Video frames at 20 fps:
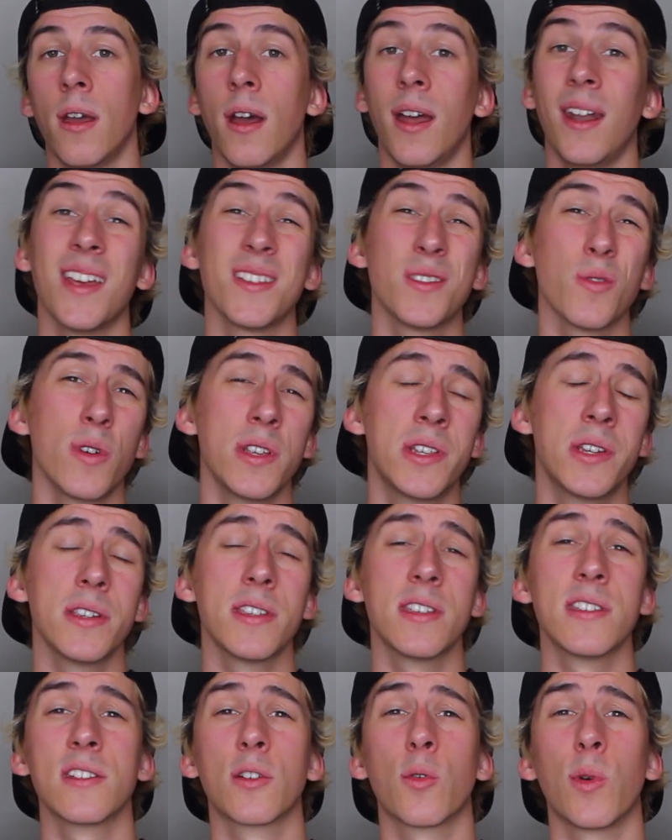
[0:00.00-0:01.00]
And as always,
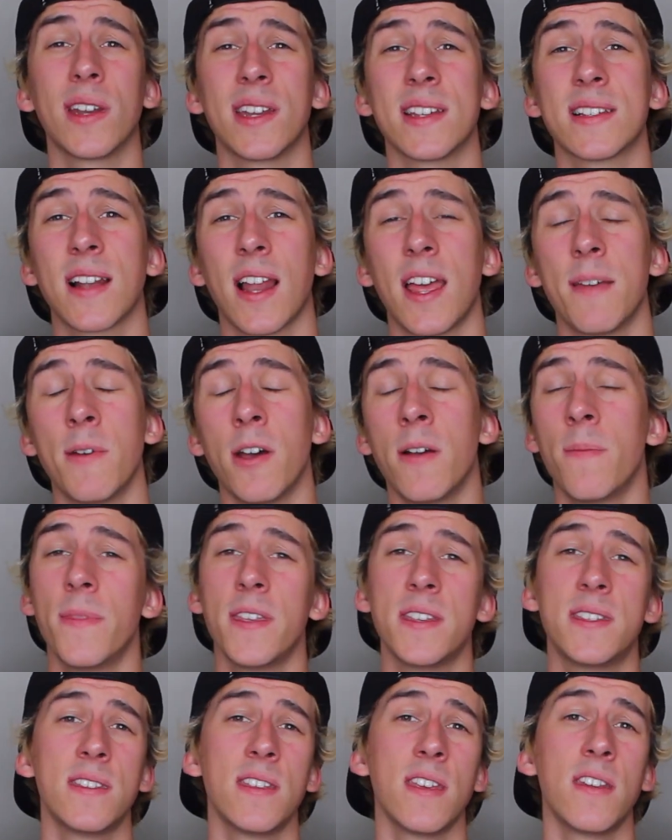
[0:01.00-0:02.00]
just as a quick disclaimer,
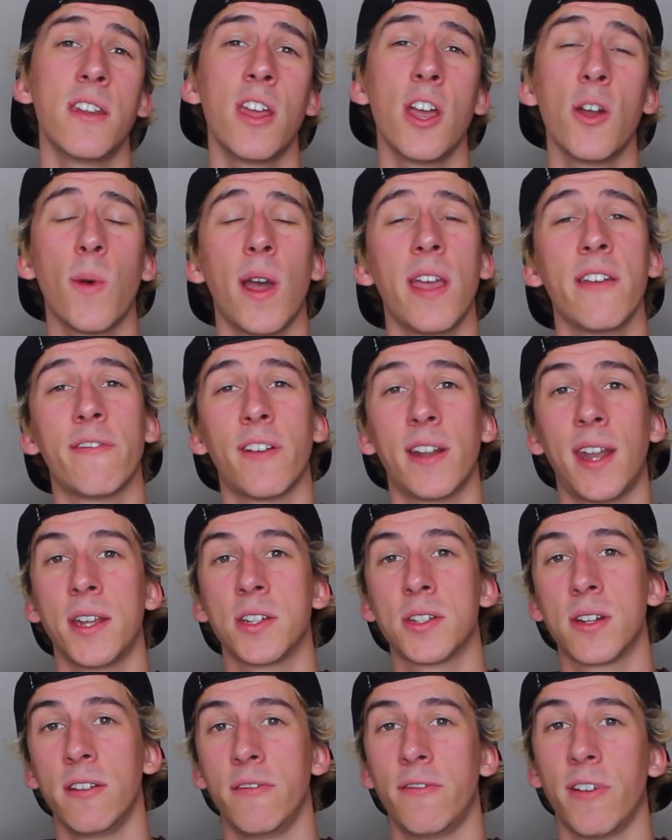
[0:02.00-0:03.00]
this is in no way
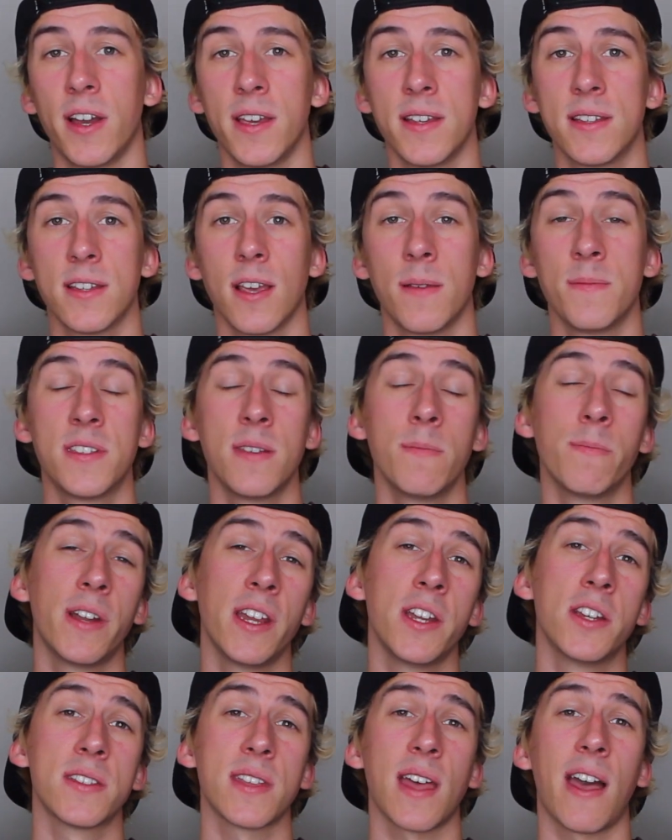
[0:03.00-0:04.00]
financial advice. I'm
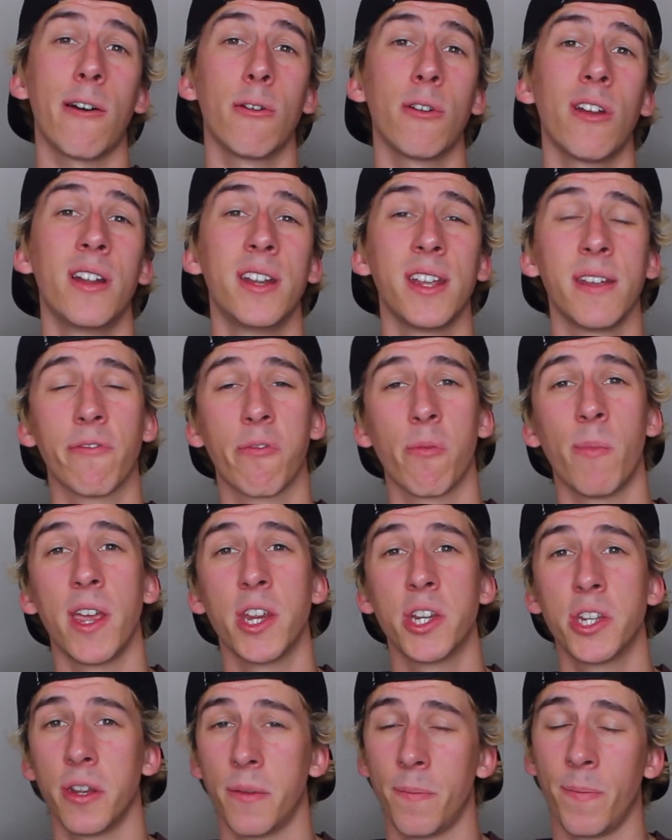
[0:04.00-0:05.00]
simply just outlining
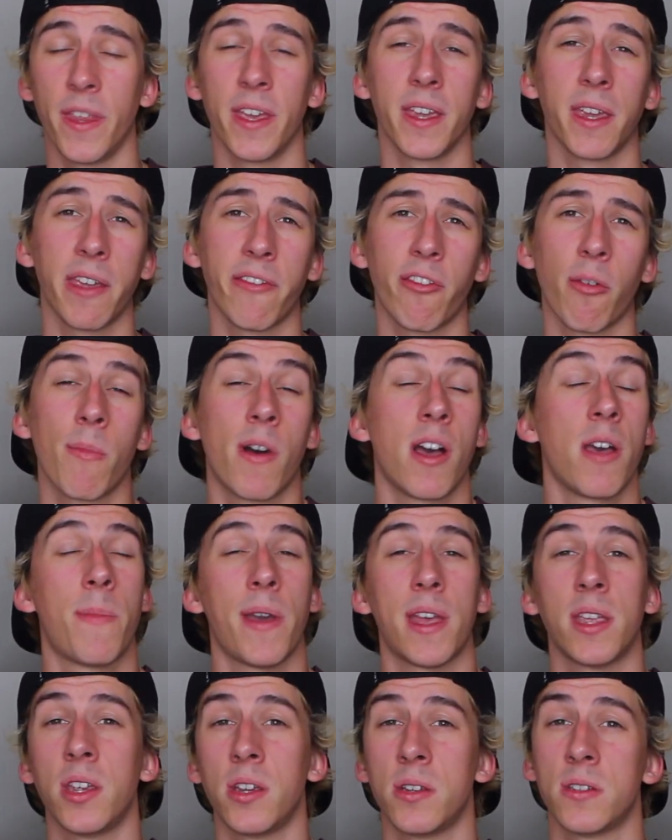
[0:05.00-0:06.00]
information and giving my
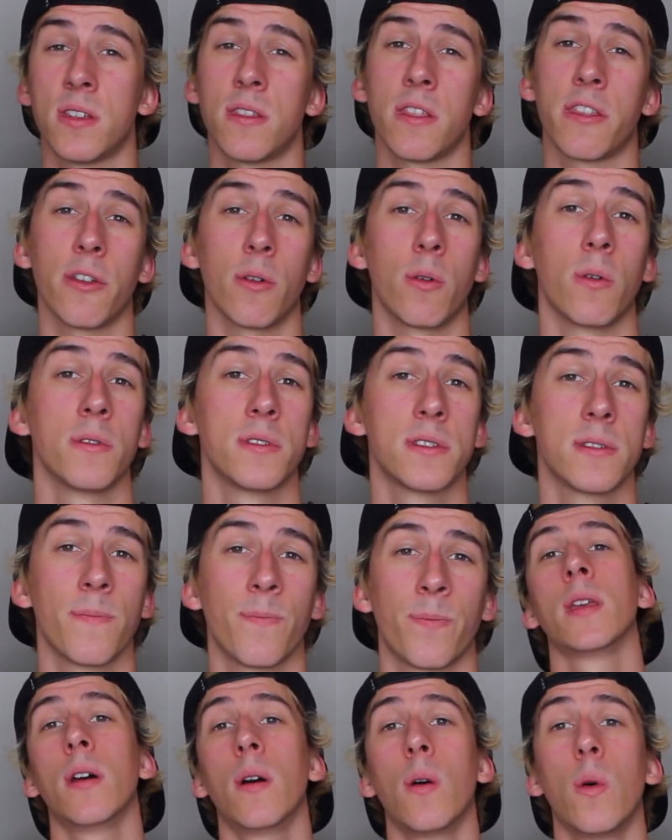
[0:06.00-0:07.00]
opinions and thoughts.
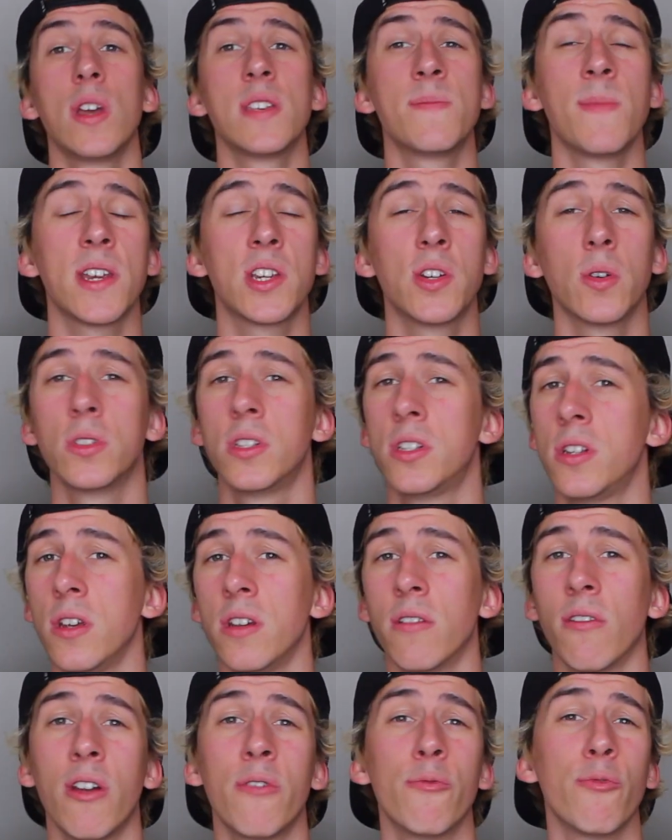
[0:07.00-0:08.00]
Always make sure to do
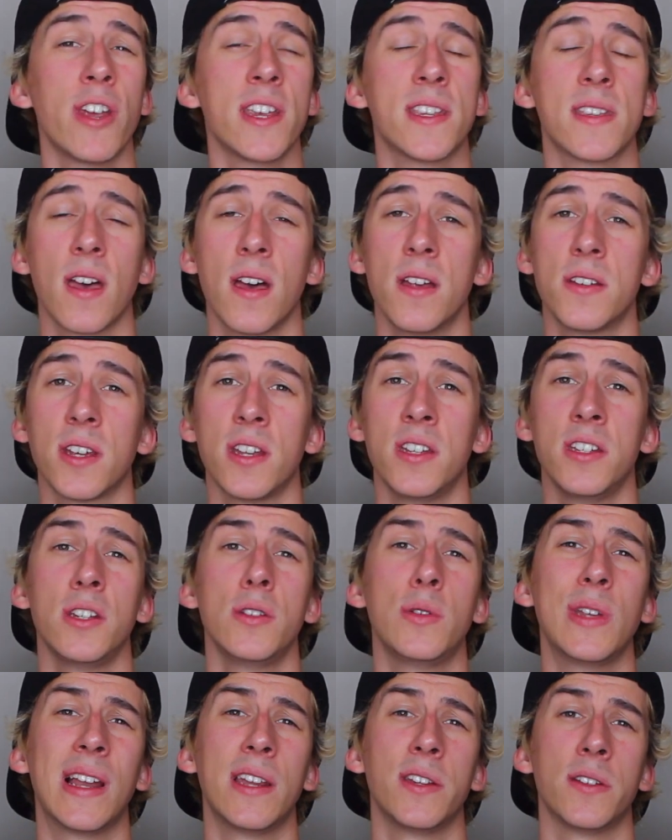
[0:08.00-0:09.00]
your own research and due
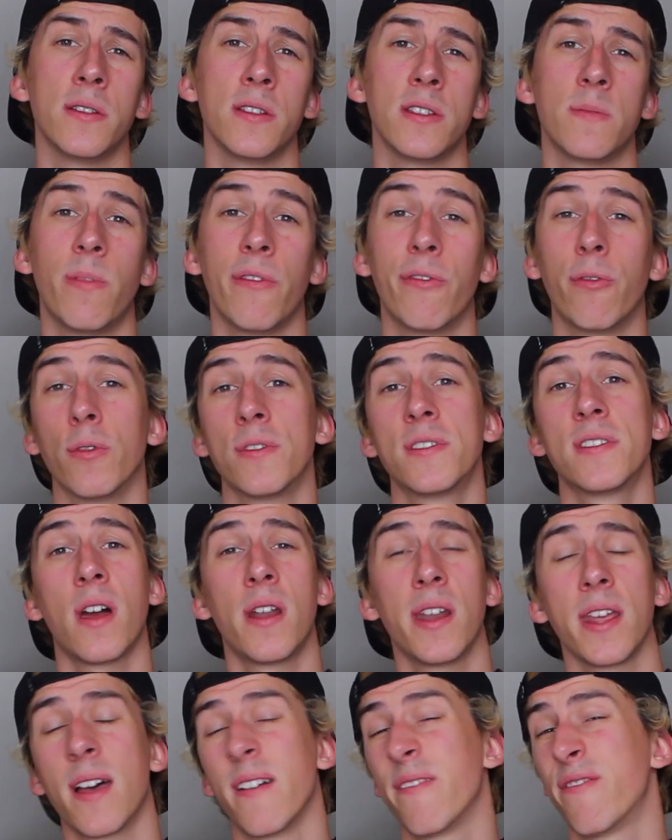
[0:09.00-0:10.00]
diligence before
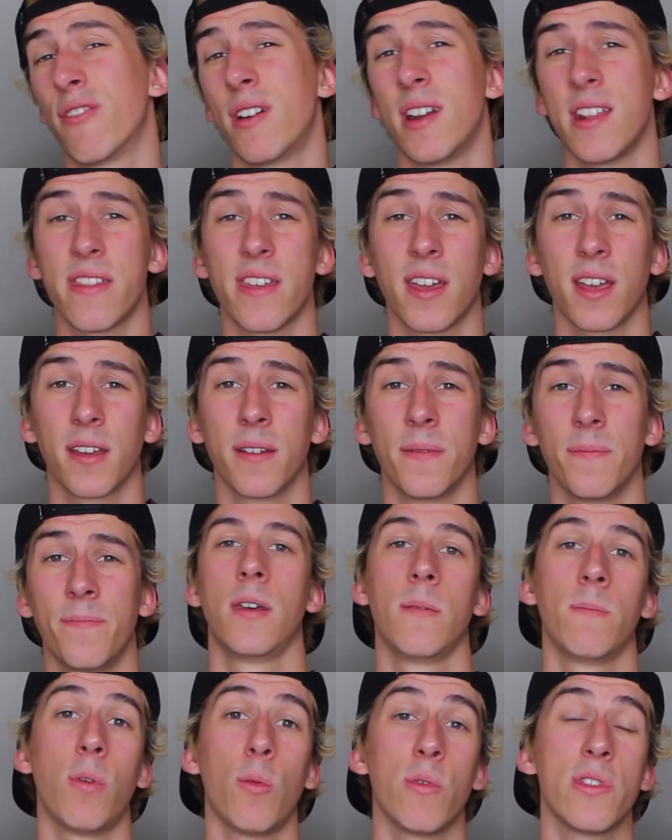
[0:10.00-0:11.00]
signing up for anything.
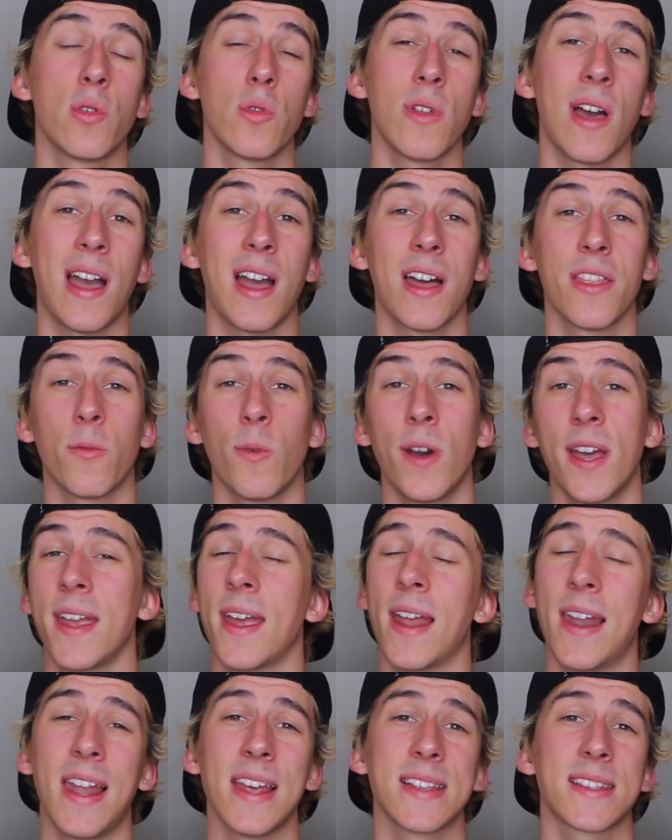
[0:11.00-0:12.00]
But with all that out of the way,
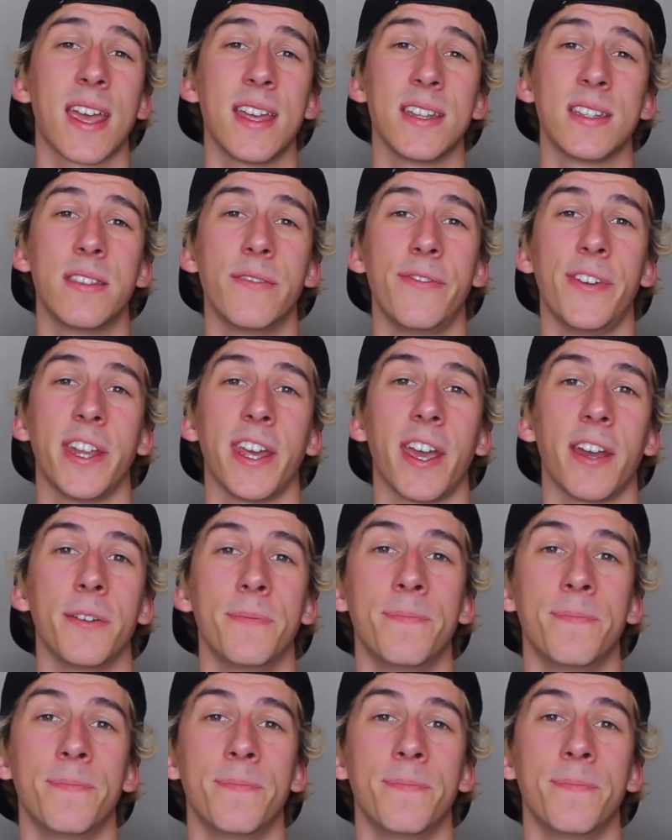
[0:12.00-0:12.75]
let's get into the video.